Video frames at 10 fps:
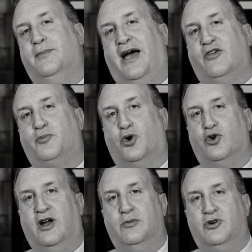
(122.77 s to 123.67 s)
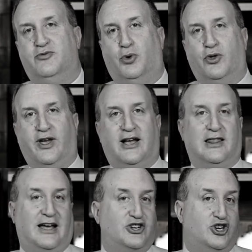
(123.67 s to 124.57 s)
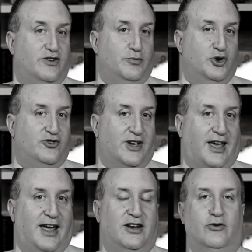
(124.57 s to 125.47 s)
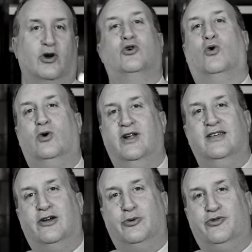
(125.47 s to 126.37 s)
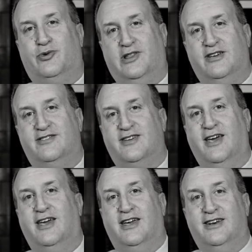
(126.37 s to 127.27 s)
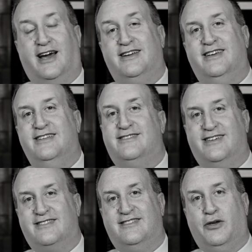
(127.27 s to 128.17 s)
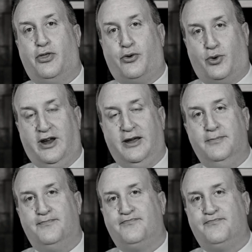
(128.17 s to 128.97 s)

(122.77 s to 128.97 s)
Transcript: Mass program was both a collection of music and a recording that was released in 1963.